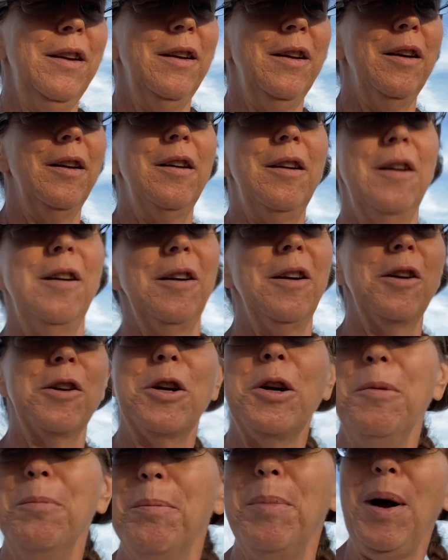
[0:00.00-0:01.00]
a
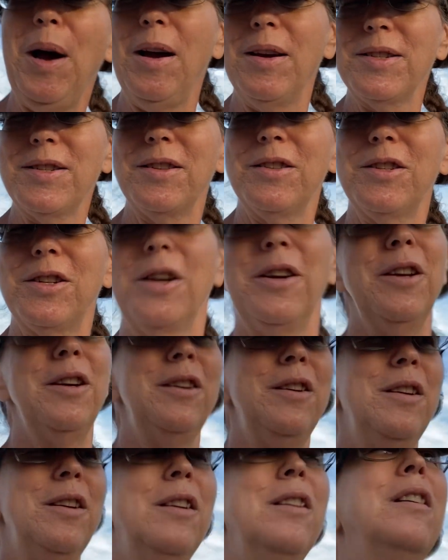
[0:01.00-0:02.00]
composite.
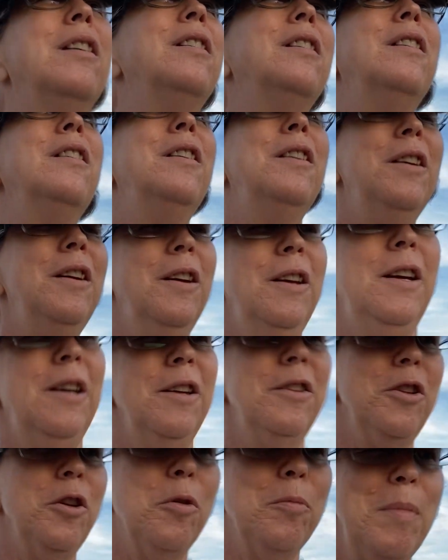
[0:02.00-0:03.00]

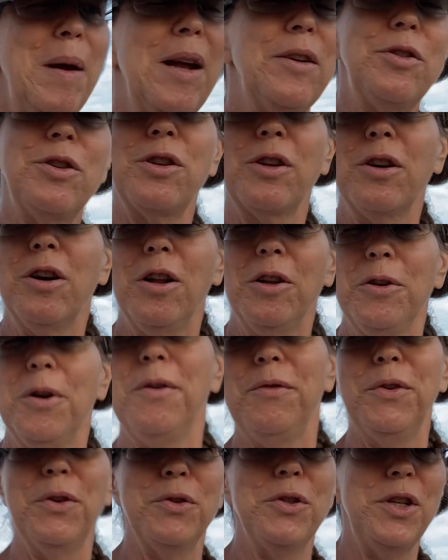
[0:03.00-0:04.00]
They'll match the color
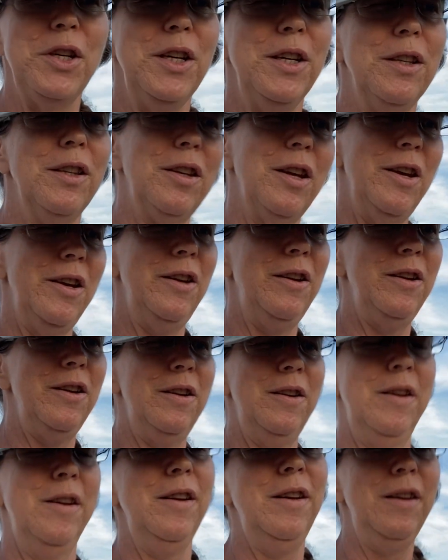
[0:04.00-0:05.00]
of your teeth,
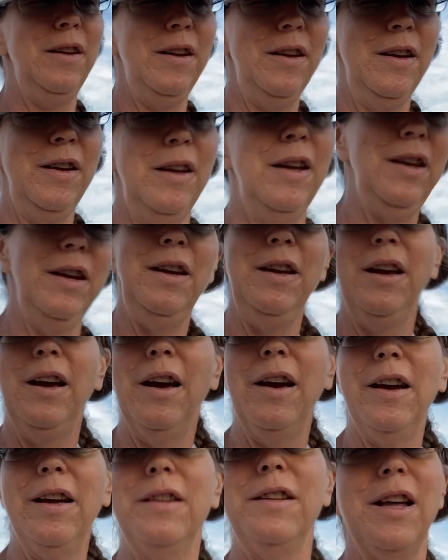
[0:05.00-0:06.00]

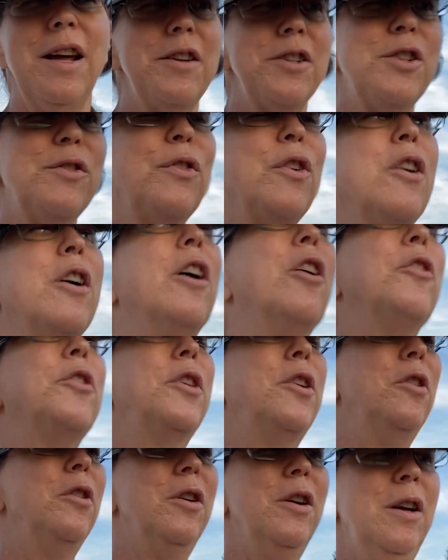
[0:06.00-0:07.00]
and that is far
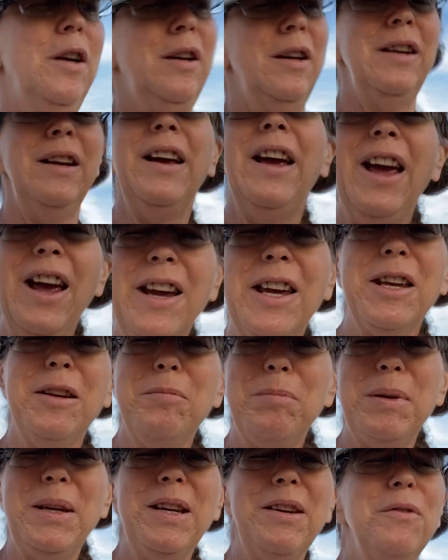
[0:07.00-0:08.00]
healthier. Heck, it'd
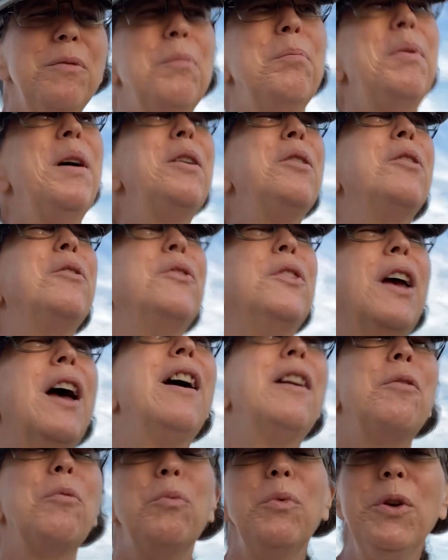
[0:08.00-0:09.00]
be even better if you
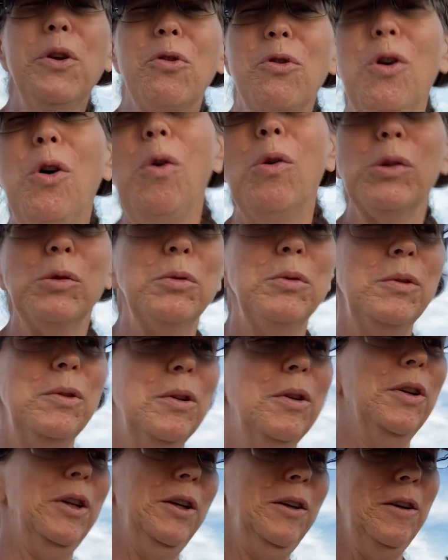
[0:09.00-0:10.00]
had a real gold
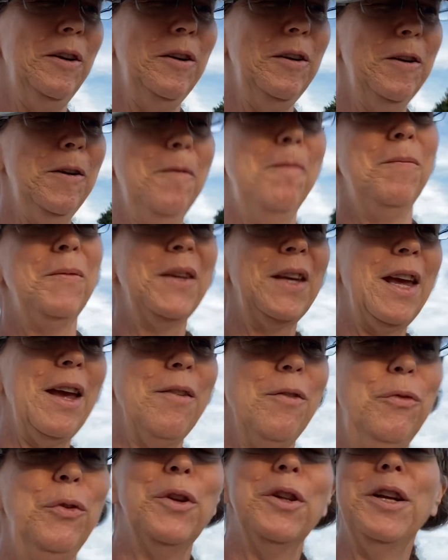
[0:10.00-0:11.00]

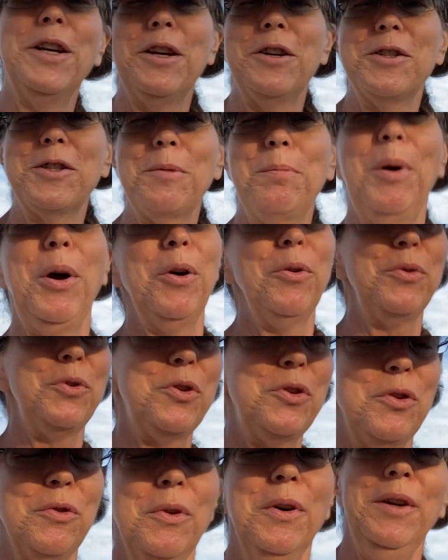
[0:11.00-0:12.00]
filling as opposed
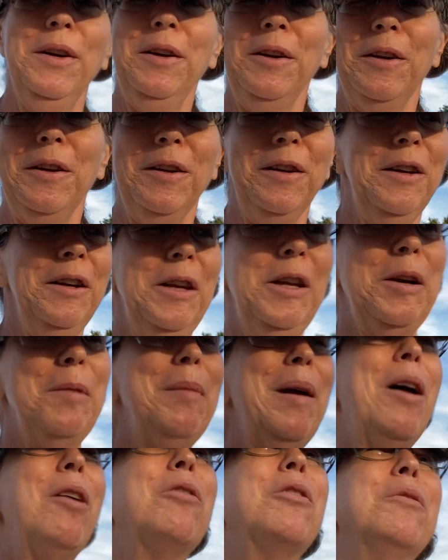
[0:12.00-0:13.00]
to an
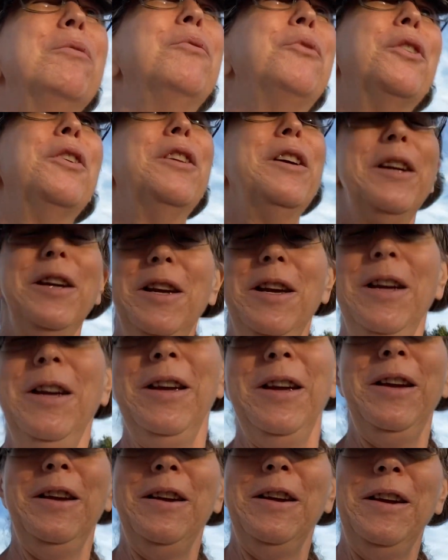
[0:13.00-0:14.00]
amalgam filling.
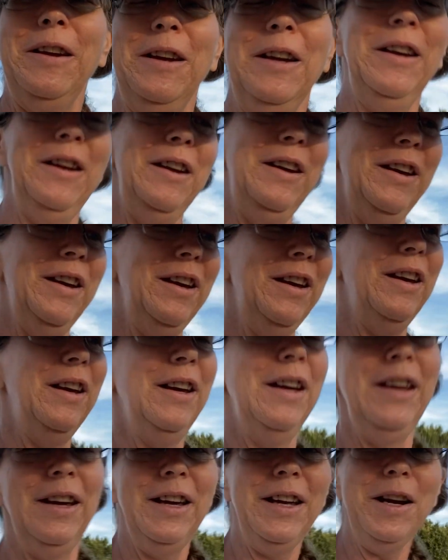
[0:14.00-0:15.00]

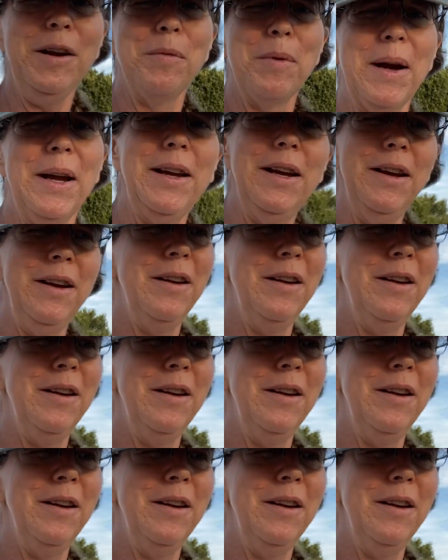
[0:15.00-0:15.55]
Anyway,